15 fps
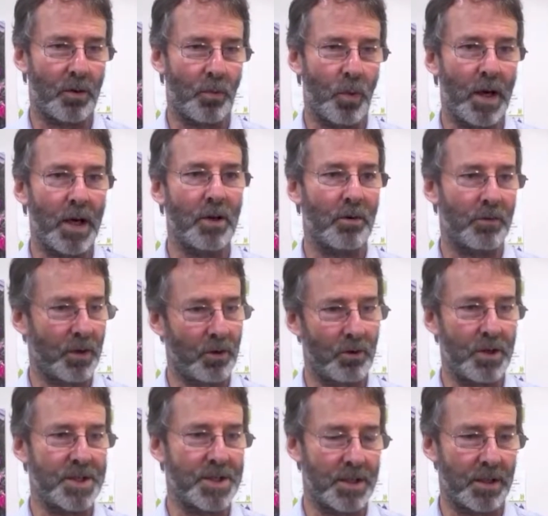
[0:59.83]
way of
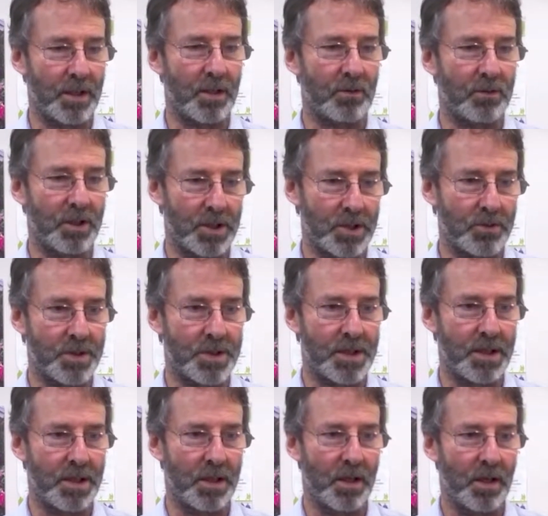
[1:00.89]
increasing health
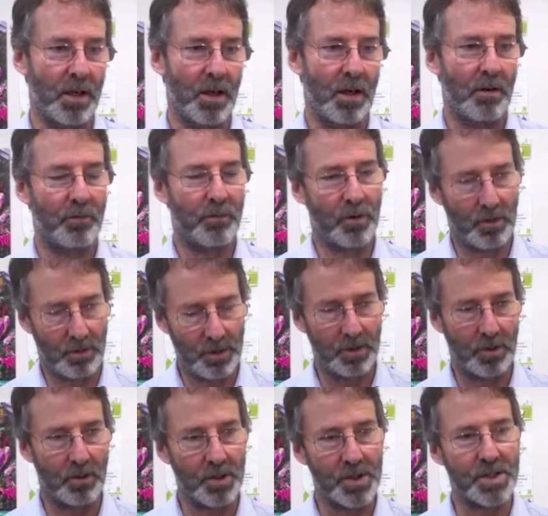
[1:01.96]
literacy,
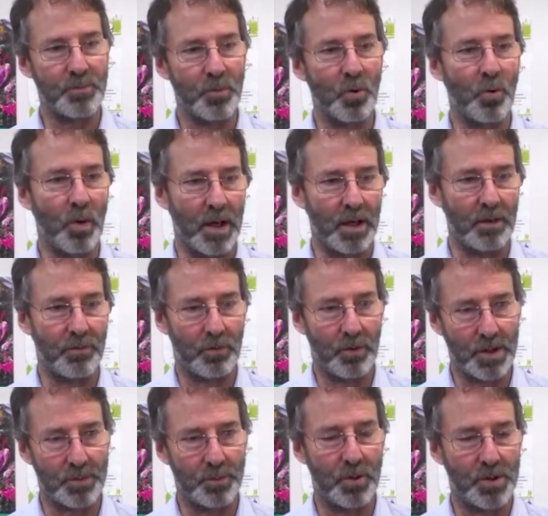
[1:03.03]
in a small way for each